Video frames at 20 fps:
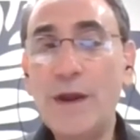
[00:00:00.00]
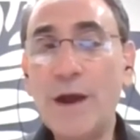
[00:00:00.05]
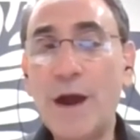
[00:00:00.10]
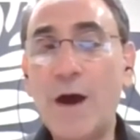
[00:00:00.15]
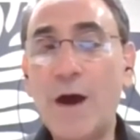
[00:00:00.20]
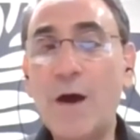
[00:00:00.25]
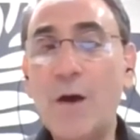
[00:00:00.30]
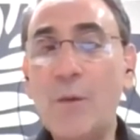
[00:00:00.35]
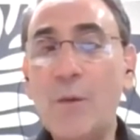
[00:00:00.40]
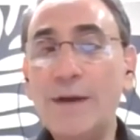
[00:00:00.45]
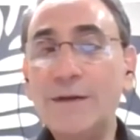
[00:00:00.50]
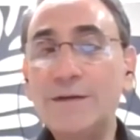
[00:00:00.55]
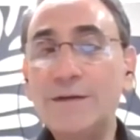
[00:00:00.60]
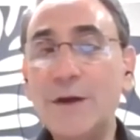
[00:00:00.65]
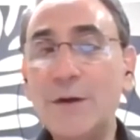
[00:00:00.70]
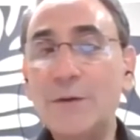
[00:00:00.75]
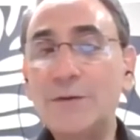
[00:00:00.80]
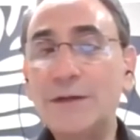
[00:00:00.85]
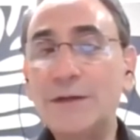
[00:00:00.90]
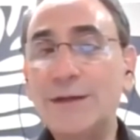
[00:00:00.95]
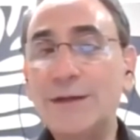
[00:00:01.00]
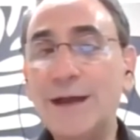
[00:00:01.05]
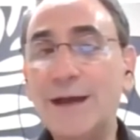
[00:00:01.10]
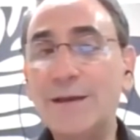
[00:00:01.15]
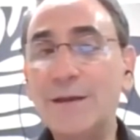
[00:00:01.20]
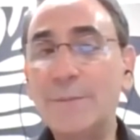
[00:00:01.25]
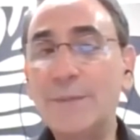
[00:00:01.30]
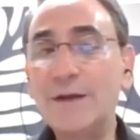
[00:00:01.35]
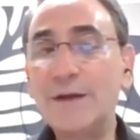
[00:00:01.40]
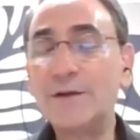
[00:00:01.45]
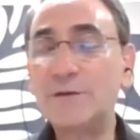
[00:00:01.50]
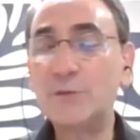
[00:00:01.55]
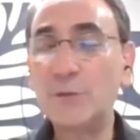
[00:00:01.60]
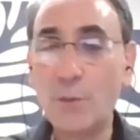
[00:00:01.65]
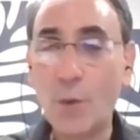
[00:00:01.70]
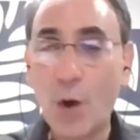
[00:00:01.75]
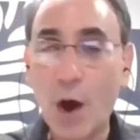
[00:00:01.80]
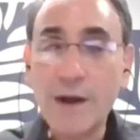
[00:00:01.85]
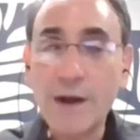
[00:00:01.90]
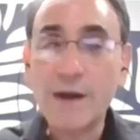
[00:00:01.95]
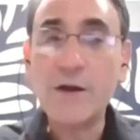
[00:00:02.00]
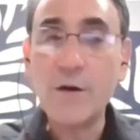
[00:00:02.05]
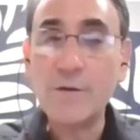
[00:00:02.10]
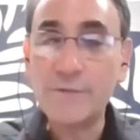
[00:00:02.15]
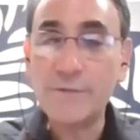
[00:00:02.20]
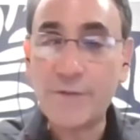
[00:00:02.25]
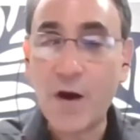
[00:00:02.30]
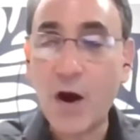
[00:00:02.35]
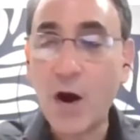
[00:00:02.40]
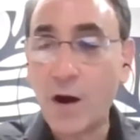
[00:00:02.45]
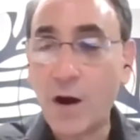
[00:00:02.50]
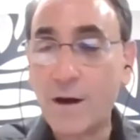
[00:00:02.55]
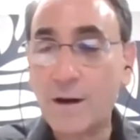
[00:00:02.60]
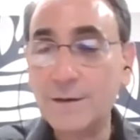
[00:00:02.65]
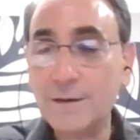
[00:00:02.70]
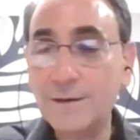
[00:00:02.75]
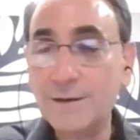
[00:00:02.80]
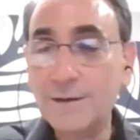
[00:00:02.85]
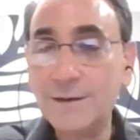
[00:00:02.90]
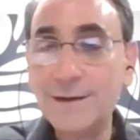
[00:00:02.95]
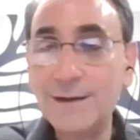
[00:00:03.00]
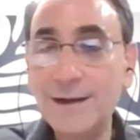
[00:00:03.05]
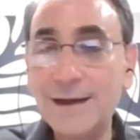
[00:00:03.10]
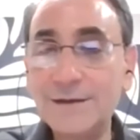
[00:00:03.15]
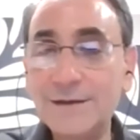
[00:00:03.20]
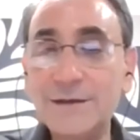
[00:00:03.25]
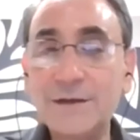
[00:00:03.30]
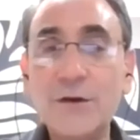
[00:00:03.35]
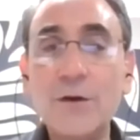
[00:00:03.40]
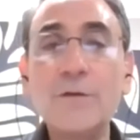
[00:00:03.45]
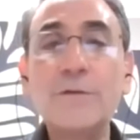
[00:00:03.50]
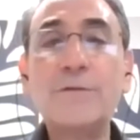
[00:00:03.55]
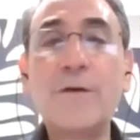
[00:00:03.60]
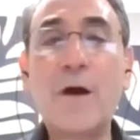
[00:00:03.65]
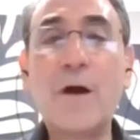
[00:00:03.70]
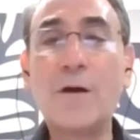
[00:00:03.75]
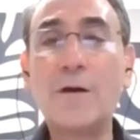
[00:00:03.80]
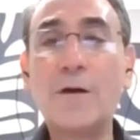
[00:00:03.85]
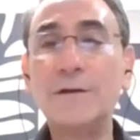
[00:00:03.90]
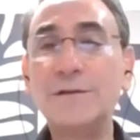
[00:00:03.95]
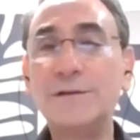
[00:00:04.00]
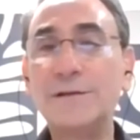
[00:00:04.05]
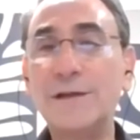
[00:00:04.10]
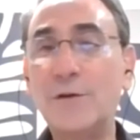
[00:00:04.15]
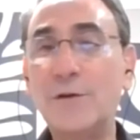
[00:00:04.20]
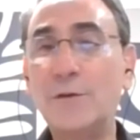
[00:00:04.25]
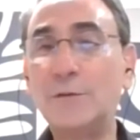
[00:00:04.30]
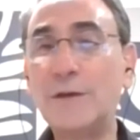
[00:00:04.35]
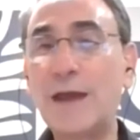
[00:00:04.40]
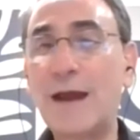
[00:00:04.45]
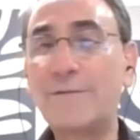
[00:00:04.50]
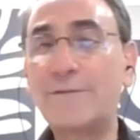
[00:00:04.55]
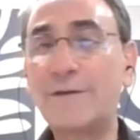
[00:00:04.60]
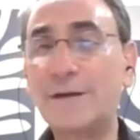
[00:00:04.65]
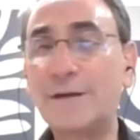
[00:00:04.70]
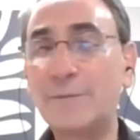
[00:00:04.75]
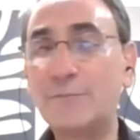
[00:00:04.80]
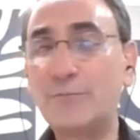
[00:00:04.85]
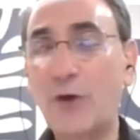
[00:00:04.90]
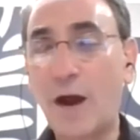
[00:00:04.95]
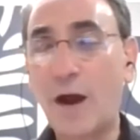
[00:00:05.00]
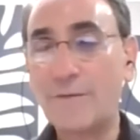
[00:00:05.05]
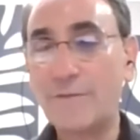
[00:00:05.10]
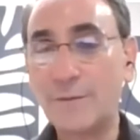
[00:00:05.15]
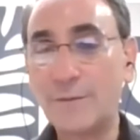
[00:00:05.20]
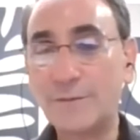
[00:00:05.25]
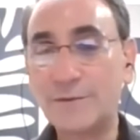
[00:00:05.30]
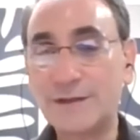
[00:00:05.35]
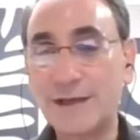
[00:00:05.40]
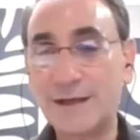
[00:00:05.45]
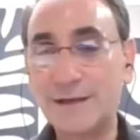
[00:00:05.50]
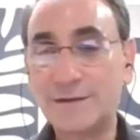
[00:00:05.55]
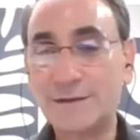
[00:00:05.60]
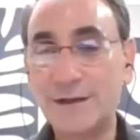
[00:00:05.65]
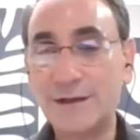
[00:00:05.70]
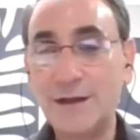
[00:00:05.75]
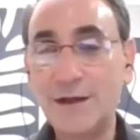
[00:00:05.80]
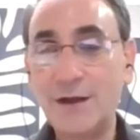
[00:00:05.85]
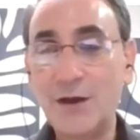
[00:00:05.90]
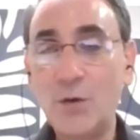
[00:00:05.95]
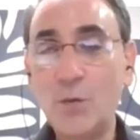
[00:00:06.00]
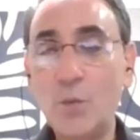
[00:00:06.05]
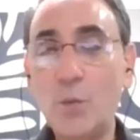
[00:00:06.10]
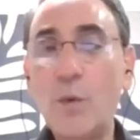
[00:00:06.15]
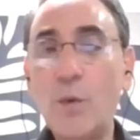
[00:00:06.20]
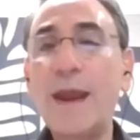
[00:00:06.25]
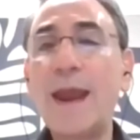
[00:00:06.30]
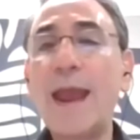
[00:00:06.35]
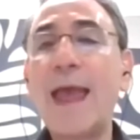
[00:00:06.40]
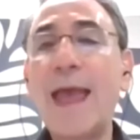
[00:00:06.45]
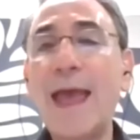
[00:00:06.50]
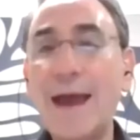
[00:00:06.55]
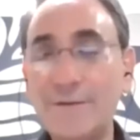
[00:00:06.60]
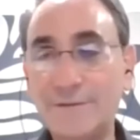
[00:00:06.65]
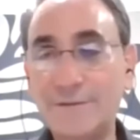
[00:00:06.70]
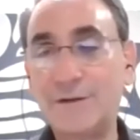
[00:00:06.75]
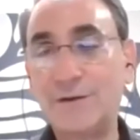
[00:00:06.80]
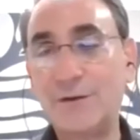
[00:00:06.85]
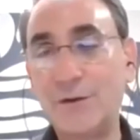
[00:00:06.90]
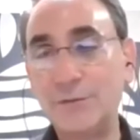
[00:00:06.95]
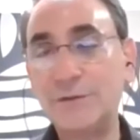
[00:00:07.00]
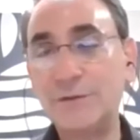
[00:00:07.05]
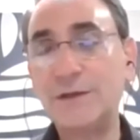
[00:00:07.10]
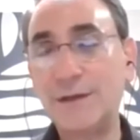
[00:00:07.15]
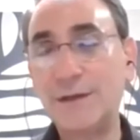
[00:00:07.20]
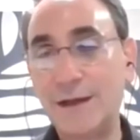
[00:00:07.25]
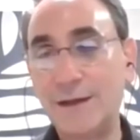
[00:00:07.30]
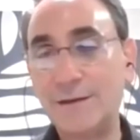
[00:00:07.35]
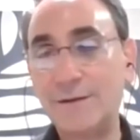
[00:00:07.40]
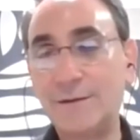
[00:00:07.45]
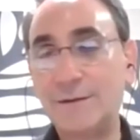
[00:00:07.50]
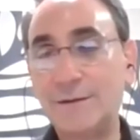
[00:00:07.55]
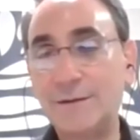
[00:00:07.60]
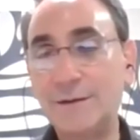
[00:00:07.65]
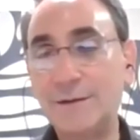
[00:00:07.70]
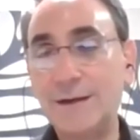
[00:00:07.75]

we always go together because we want to go far. And to go far, as an old African proverb says, we have to go together.